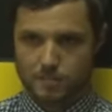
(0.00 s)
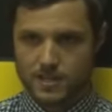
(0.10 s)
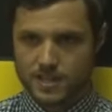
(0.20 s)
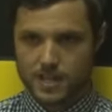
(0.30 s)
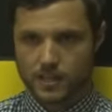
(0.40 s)
I've
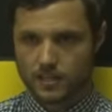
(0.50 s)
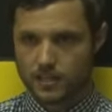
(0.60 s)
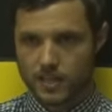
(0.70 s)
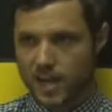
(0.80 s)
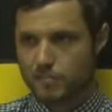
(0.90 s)
been there.
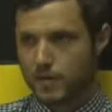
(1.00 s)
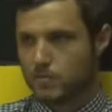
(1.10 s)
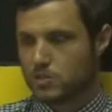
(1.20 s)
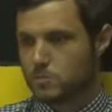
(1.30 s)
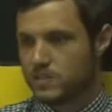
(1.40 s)
I've
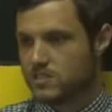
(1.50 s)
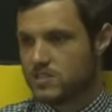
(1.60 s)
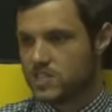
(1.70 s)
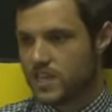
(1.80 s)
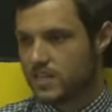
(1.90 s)
pretty much
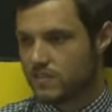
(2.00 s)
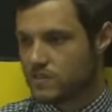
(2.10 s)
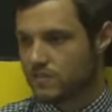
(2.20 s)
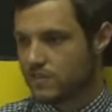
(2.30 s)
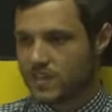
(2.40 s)
played Second
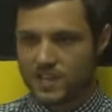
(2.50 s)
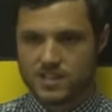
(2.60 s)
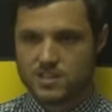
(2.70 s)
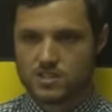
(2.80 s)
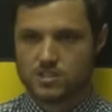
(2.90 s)
Division for
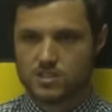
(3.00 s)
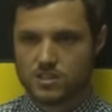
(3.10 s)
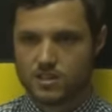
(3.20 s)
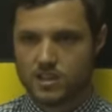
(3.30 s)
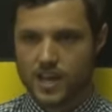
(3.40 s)
10 years,
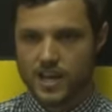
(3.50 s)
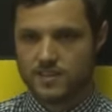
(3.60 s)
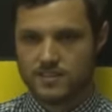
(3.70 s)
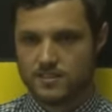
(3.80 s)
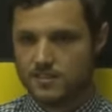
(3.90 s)

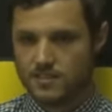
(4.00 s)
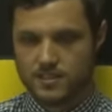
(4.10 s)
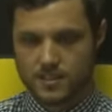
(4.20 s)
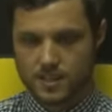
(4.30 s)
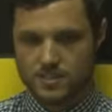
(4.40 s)
and
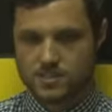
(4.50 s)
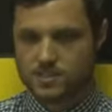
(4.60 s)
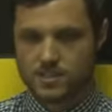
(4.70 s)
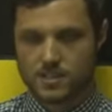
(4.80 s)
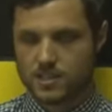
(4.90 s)

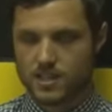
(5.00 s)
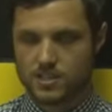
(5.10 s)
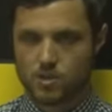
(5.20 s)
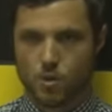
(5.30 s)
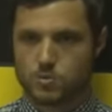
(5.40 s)

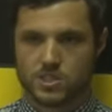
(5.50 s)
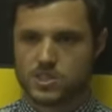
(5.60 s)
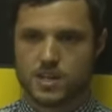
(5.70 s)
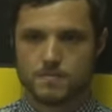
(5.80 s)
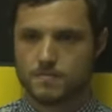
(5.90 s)
it's always the
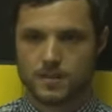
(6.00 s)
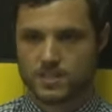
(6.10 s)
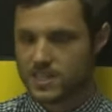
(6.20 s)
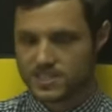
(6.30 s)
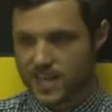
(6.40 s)
same.
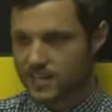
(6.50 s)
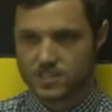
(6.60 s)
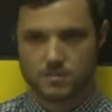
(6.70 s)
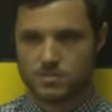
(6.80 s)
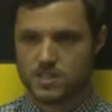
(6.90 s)
It's the exact
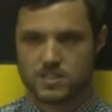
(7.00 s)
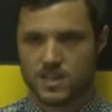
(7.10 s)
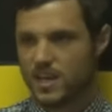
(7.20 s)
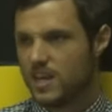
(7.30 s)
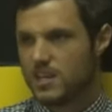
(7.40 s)
same
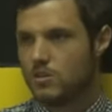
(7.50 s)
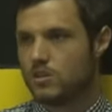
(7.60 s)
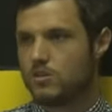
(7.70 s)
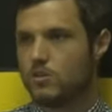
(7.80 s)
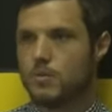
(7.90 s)
season.
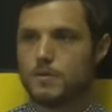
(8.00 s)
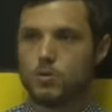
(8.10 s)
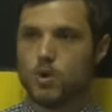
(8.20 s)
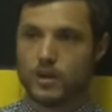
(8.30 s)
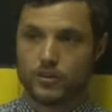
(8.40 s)
You'll maybe
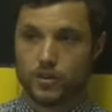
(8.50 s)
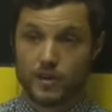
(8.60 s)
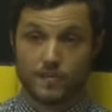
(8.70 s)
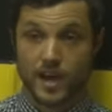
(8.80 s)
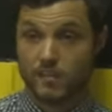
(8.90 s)
go a run
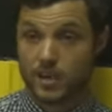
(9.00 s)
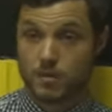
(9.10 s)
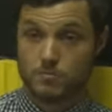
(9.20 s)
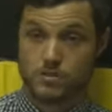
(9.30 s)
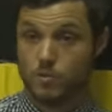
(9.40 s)
of 5
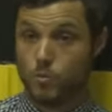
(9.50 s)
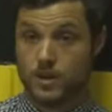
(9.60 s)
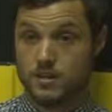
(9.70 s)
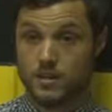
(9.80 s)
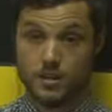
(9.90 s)
games,
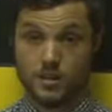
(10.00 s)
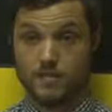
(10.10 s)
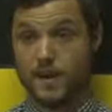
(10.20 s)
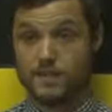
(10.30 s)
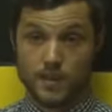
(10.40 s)
win
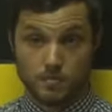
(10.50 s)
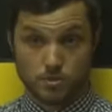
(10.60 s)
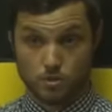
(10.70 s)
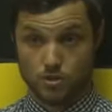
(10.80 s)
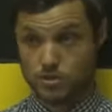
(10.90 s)
5
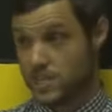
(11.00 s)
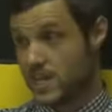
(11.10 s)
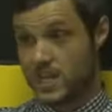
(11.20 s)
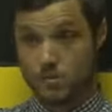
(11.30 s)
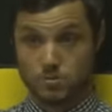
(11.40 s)
games, lose
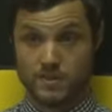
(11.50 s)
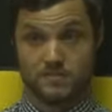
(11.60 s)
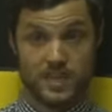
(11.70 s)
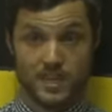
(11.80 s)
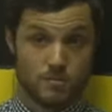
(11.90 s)
10 games,
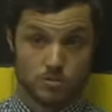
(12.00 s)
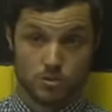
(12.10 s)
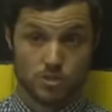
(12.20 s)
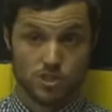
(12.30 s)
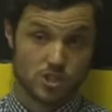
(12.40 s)
win 10 games,
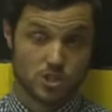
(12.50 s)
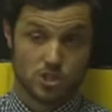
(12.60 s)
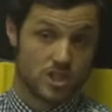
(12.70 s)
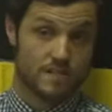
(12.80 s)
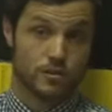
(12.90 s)
lose. You
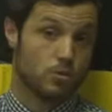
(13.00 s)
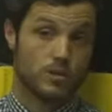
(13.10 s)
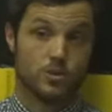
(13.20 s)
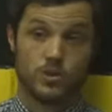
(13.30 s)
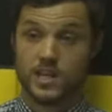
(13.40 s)
just never know
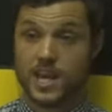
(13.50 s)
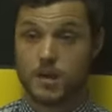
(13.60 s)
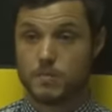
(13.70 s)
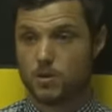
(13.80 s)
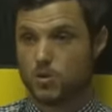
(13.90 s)
what you're going to
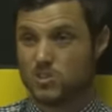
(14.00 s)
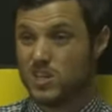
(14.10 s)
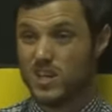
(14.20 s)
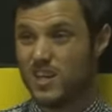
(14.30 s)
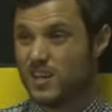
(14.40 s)
get,
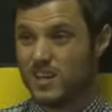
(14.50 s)
because